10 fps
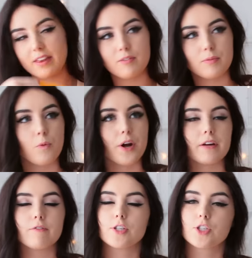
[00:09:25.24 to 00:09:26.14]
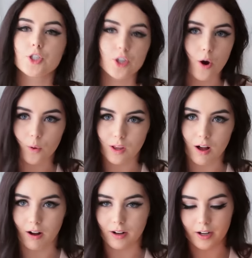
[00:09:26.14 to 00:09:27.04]
that I've been wanting for so
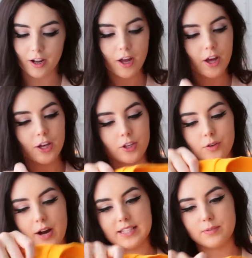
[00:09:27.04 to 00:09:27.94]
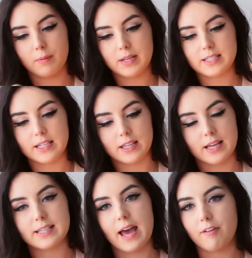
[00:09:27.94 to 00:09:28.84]
long. You guys have probably seen
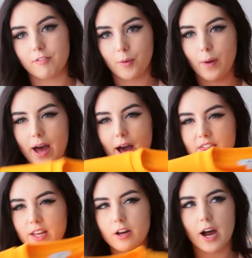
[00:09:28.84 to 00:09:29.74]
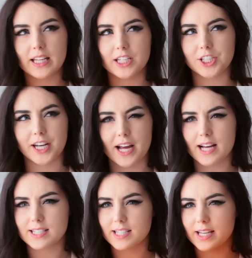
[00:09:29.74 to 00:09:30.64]
this everywhere. I think Kylie Jenner
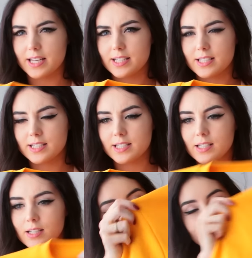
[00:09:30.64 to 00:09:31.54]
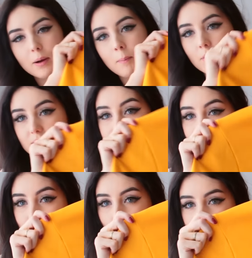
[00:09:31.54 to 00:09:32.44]
has this like a
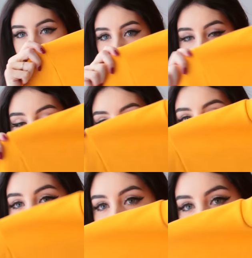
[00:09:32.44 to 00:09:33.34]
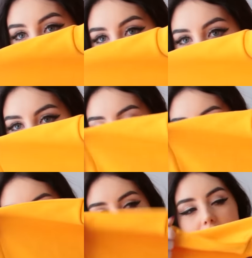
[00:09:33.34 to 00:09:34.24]
mustard sweater and it says peanut butter on
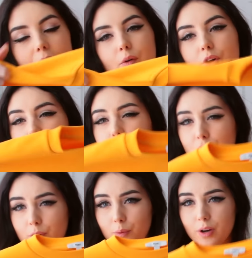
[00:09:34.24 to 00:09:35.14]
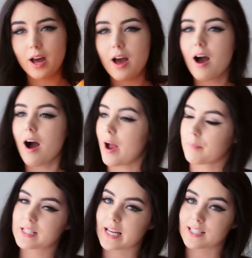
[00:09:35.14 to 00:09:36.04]
it. How cute. I'm
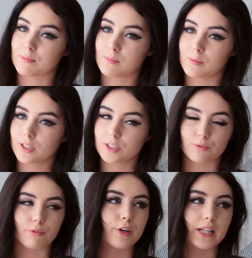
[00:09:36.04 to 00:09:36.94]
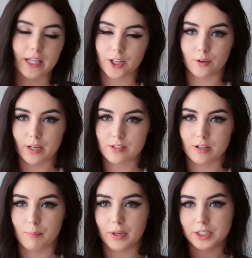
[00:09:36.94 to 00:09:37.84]
gonna take some really cute
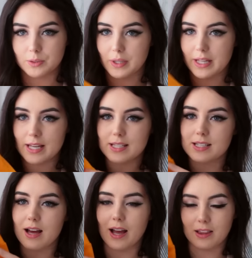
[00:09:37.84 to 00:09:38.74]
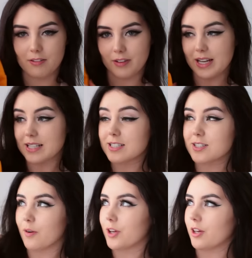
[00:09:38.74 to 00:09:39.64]
Instagram pictures with this. I love it. It's
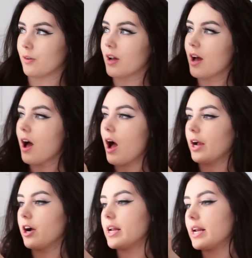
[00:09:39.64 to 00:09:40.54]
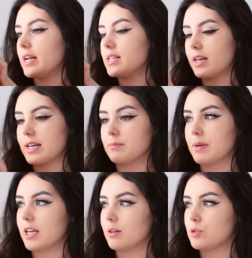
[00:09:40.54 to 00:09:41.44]
so cute. I got it in a size
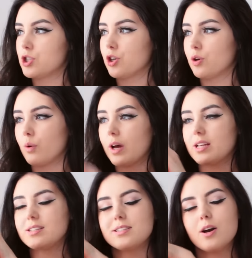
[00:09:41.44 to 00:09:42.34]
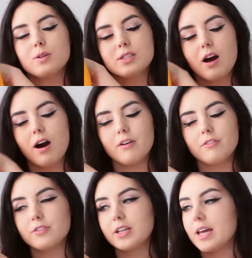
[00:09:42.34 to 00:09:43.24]
medium too and it's so
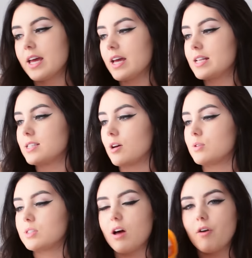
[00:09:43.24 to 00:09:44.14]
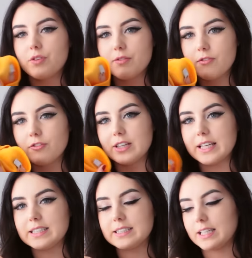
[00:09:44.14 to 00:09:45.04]
soft. It's so soft and
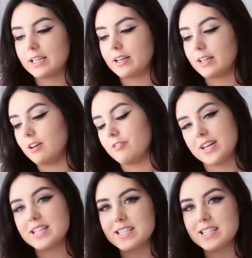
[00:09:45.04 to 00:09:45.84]
fleecy and I love it.